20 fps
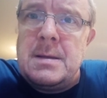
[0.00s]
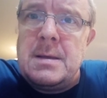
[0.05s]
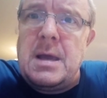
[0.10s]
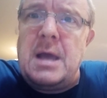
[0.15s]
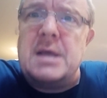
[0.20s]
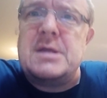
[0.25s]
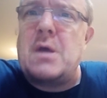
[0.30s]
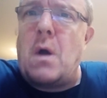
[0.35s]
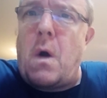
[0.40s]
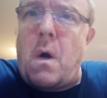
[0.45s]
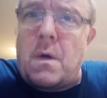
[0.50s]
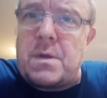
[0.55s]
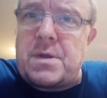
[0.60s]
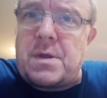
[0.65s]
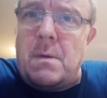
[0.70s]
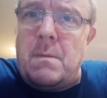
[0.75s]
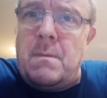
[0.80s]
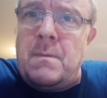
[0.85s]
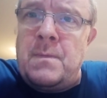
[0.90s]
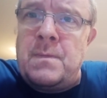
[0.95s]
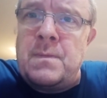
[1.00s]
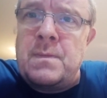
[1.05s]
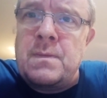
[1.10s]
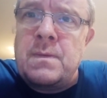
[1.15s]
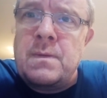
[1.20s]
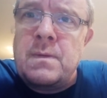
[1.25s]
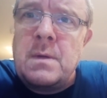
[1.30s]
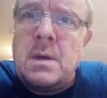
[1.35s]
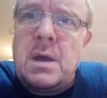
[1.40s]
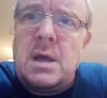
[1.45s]
It's awesome.
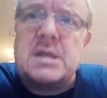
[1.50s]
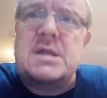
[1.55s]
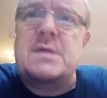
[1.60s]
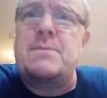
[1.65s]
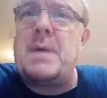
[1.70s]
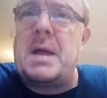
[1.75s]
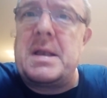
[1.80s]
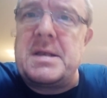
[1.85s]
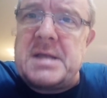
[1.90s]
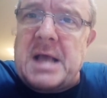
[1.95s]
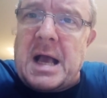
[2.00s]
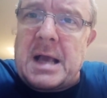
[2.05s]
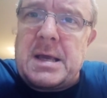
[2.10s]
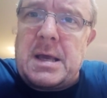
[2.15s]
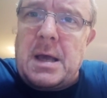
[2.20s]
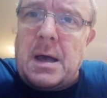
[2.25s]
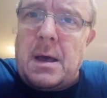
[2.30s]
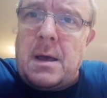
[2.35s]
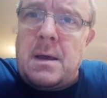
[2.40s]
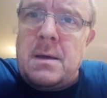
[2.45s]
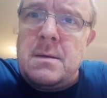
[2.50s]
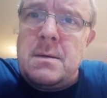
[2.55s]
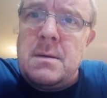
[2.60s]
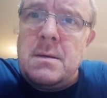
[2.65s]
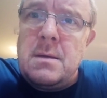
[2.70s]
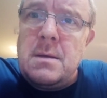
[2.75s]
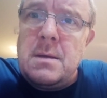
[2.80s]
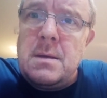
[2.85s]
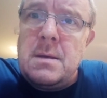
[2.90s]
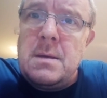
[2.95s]
It's spectacular.
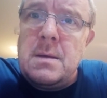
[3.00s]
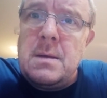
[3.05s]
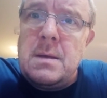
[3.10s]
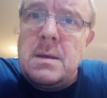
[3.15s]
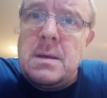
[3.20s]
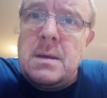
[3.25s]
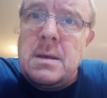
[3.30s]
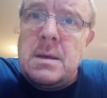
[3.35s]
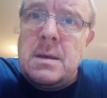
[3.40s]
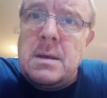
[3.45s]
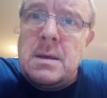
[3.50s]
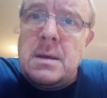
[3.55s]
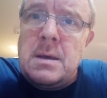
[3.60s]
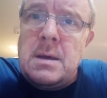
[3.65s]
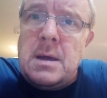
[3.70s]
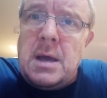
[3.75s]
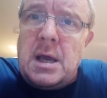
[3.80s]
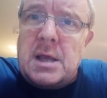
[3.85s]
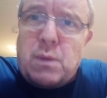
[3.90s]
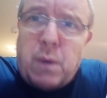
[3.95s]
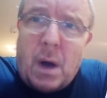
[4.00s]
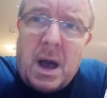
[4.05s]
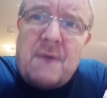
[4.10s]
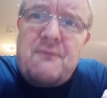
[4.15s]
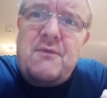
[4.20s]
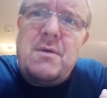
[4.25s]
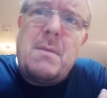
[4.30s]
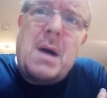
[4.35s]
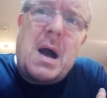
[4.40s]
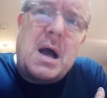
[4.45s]
It's what
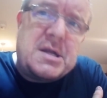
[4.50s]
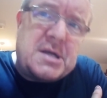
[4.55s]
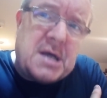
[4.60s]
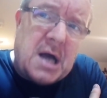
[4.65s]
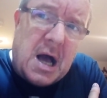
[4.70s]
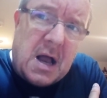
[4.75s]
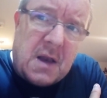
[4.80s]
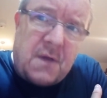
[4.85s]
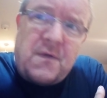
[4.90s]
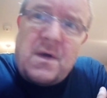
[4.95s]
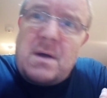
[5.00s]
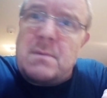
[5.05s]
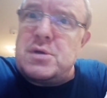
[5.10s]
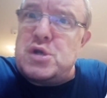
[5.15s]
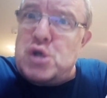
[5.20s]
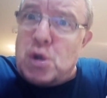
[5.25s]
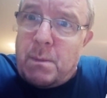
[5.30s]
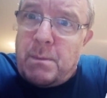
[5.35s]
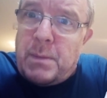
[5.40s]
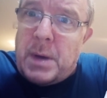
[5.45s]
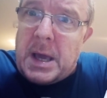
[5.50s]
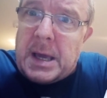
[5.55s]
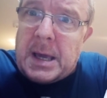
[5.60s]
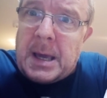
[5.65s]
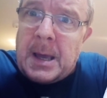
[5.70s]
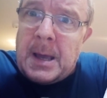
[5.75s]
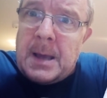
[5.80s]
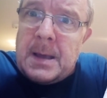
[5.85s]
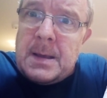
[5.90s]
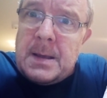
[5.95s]
every martial arts film should be.